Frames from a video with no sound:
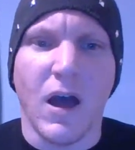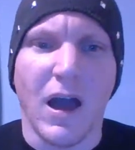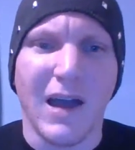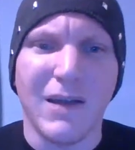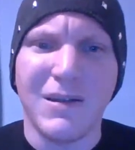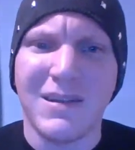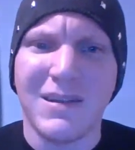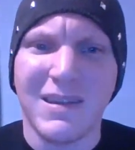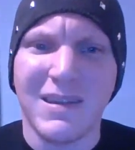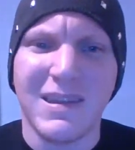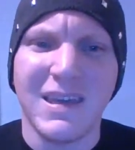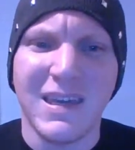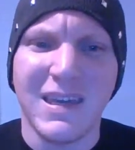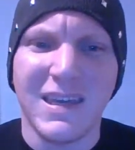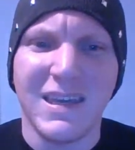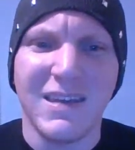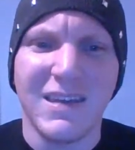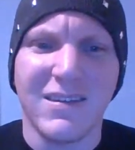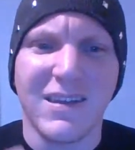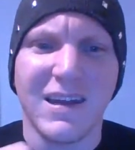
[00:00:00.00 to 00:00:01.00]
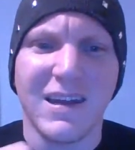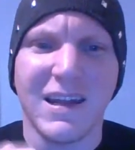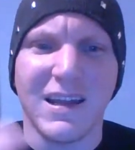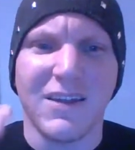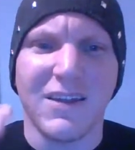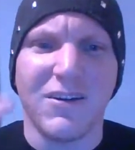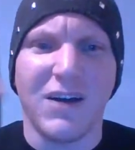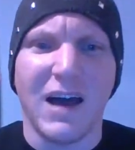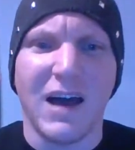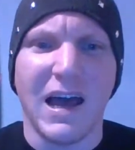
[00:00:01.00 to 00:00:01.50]
I think he's getting a
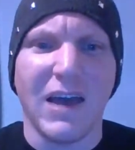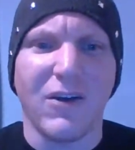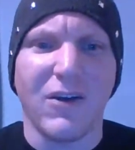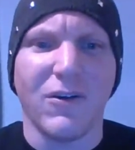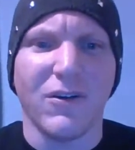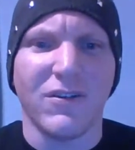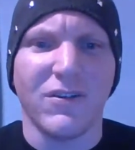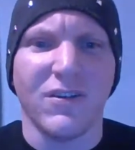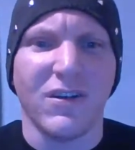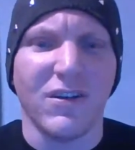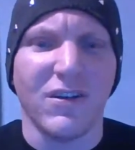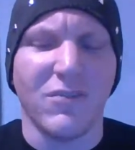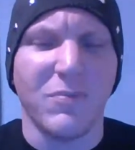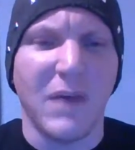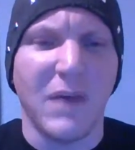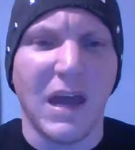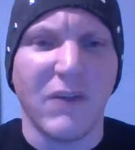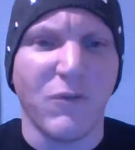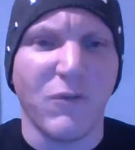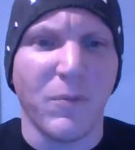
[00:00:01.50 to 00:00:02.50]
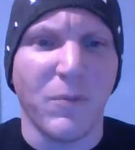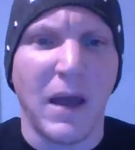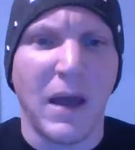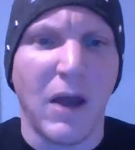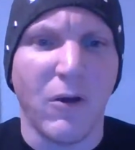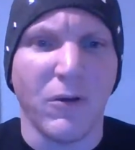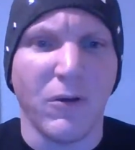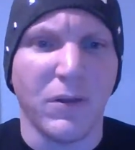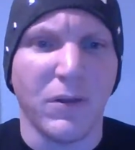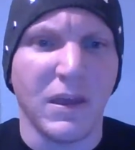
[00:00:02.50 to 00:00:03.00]
little high horse on this Mad for
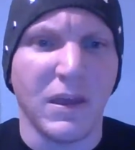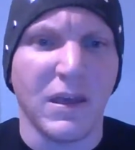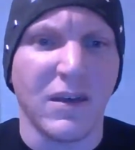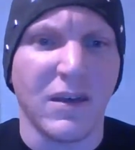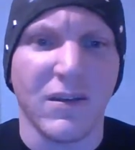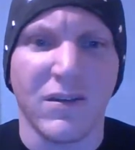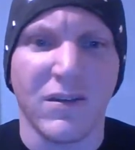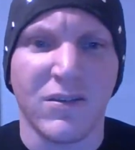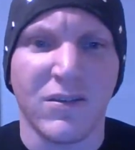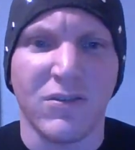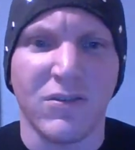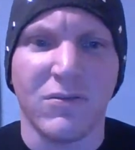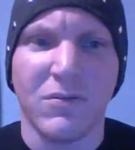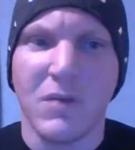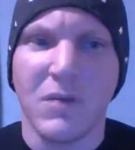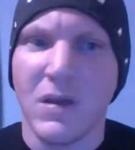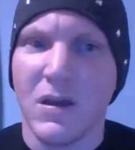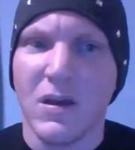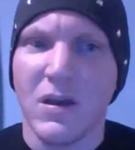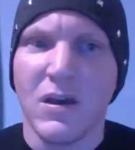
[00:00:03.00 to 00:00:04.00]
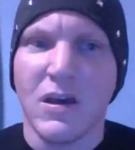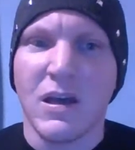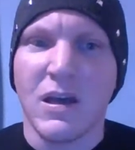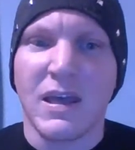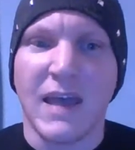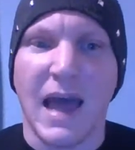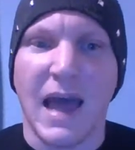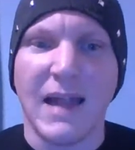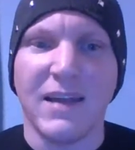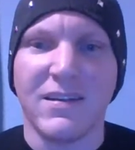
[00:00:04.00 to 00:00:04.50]
Power thing because
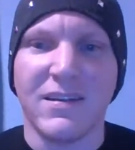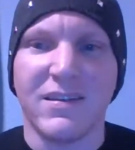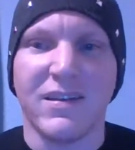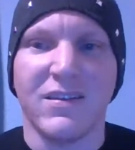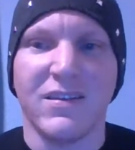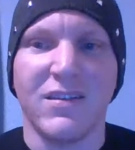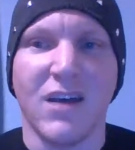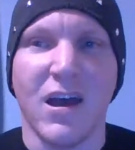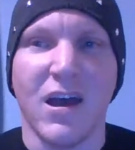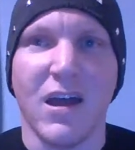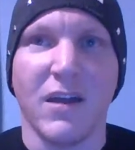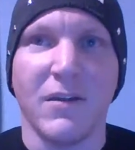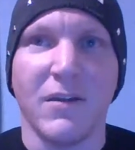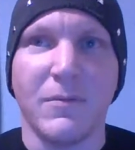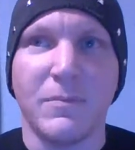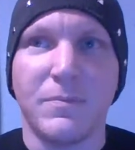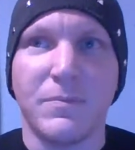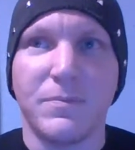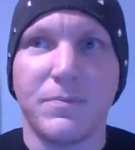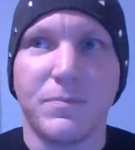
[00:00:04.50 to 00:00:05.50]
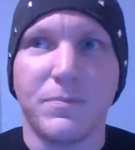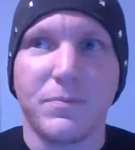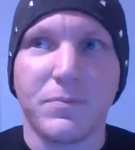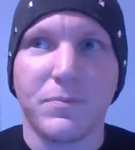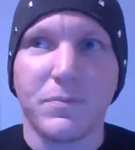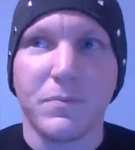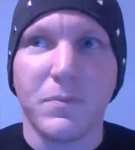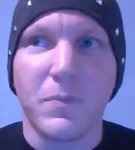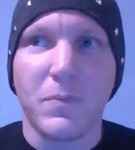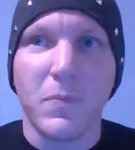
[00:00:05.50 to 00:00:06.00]
Callis has done
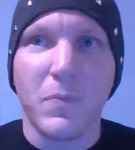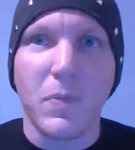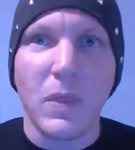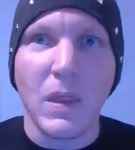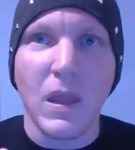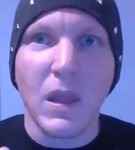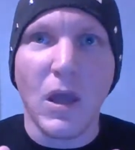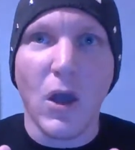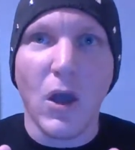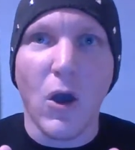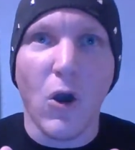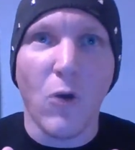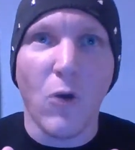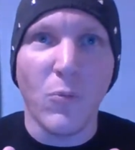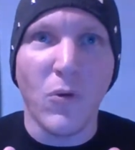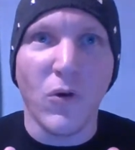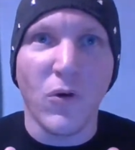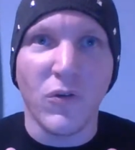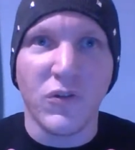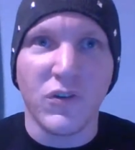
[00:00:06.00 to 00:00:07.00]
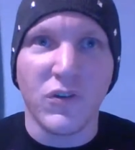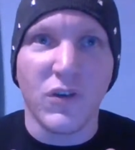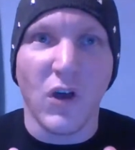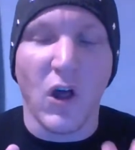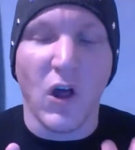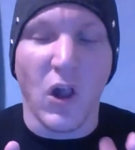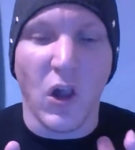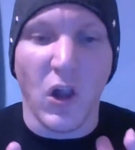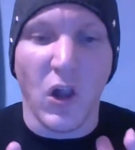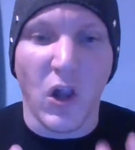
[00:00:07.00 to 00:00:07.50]
almost
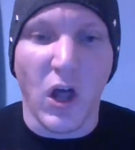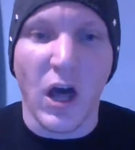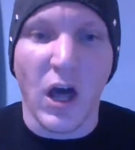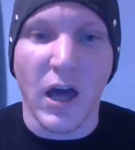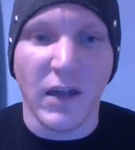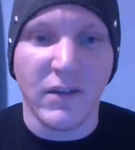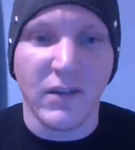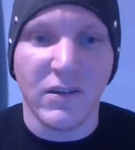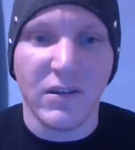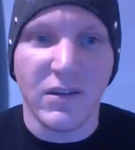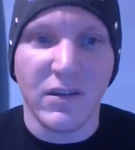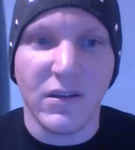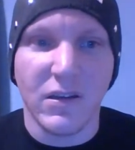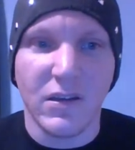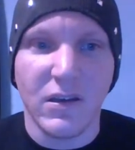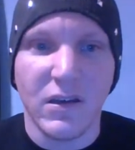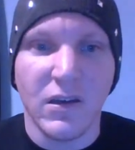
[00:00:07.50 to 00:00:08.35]
a lot